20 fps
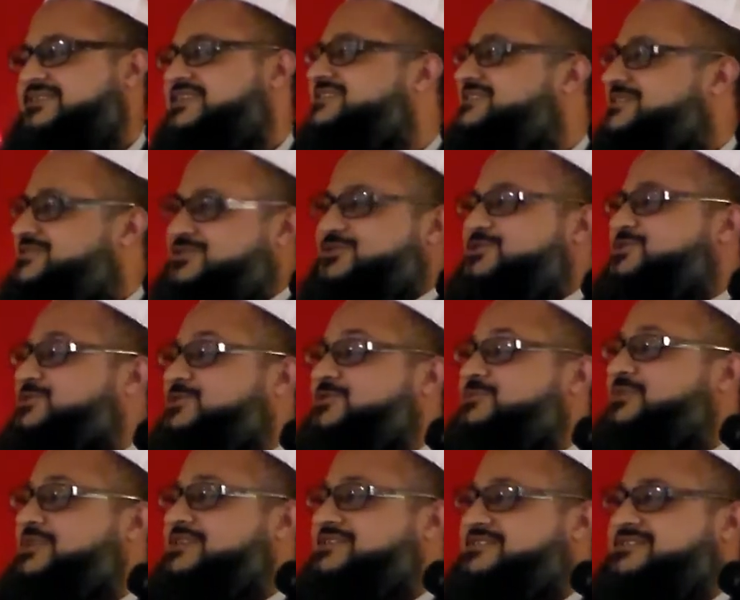This is just
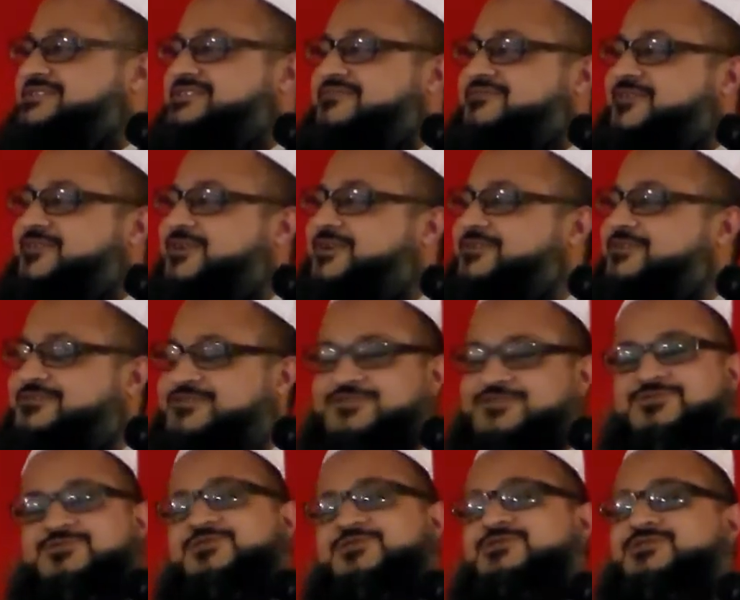two pieces of cloth,
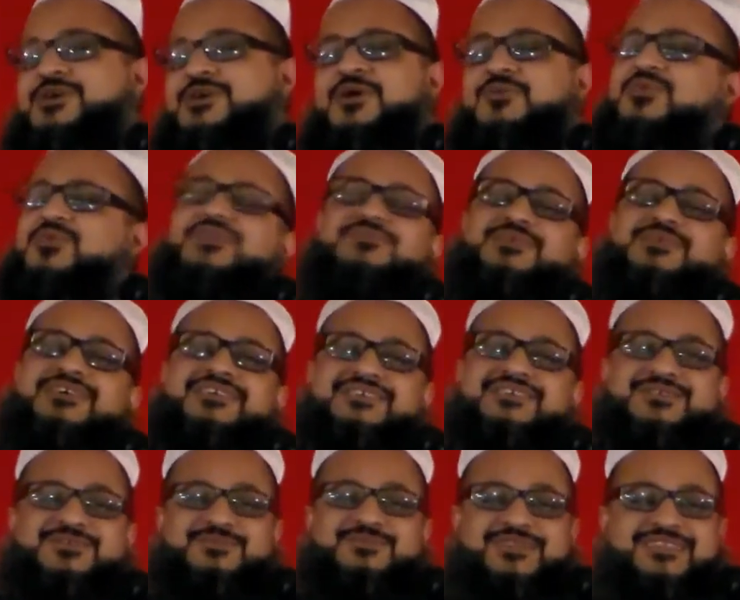it's just, what are we
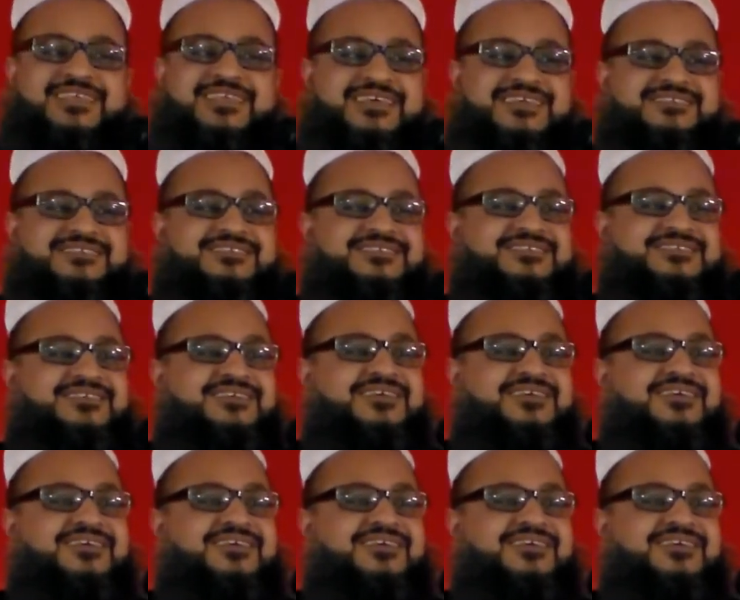going to do with this?